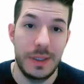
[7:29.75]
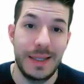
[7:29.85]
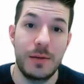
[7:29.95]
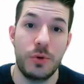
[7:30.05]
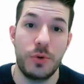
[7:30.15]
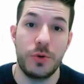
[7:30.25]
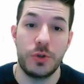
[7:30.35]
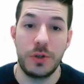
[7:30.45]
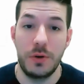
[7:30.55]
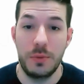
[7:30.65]

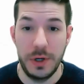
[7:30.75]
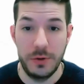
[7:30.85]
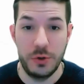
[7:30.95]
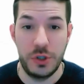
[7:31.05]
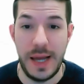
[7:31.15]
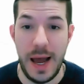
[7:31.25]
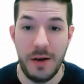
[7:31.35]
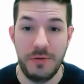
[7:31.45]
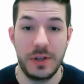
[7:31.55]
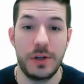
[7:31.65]
laborers, pay their
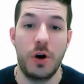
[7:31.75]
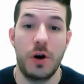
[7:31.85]
staff in the